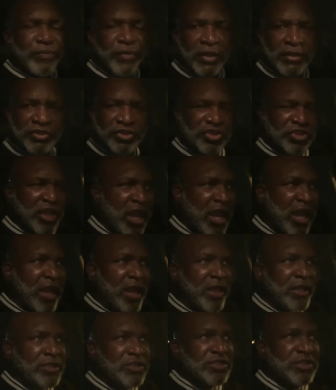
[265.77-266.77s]

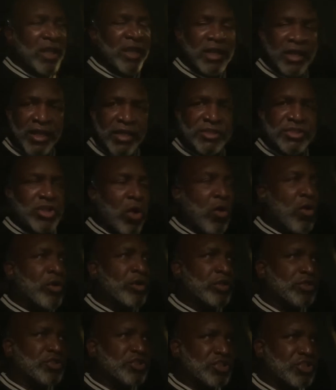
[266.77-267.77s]
changed, at least on
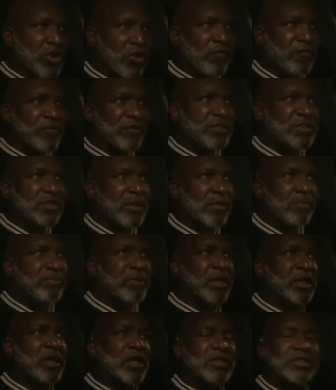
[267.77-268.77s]
the surface,
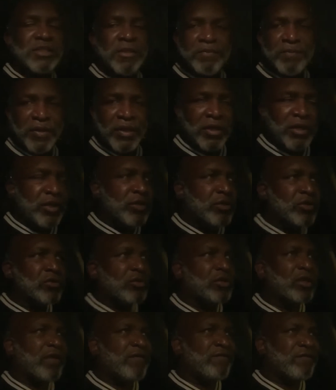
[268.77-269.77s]
because the
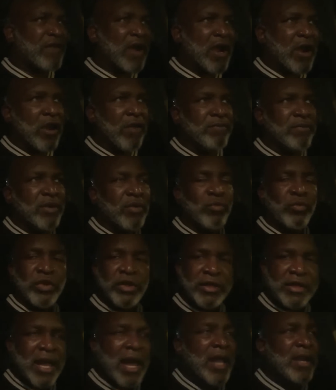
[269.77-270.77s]
political environment
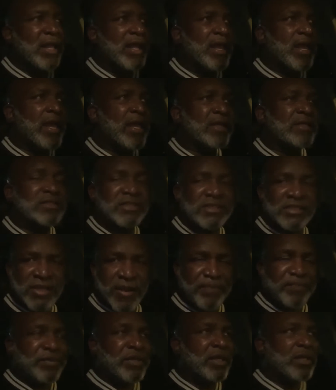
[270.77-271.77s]
would not
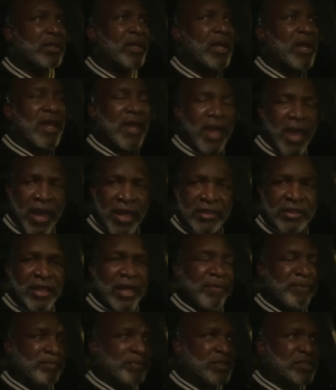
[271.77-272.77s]
accept it at
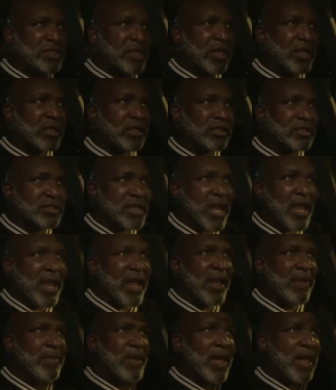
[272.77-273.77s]
that particular
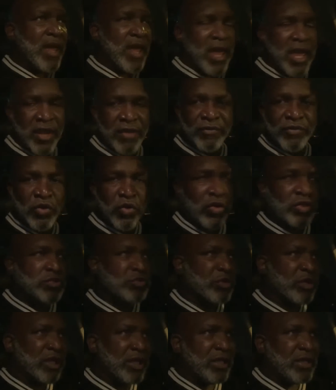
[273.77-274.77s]
time. And of course,
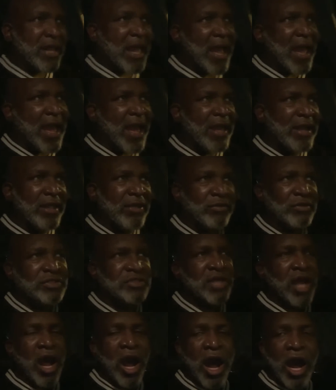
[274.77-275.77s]
when he died, he
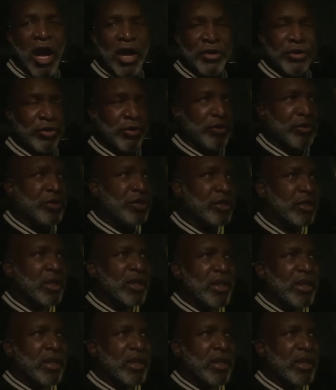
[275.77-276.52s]
was honored